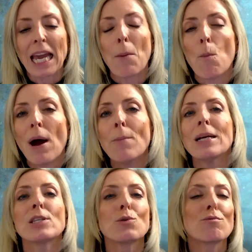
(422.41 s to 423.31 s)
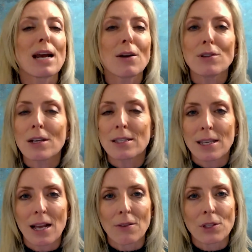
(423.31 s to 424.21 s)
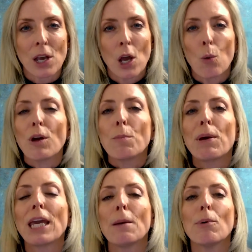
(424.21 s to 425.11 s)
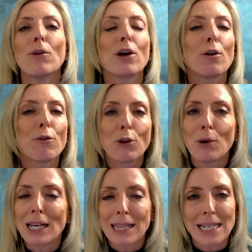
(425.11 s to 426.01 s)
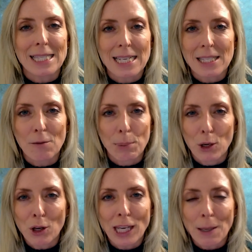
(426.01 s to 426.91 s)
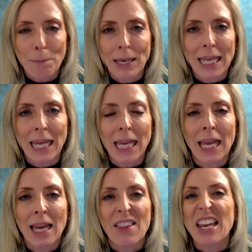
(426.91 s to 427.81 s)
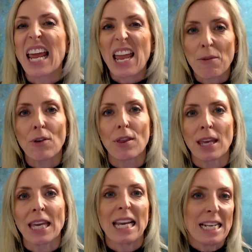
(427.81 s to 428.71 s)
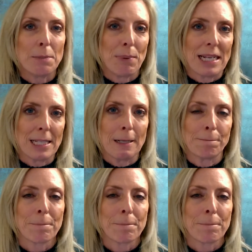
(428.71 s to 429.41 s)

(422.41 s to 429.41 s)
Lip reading: And when we surround ourselves with people that are fueling that sense of belonging and meaning, then everything is better.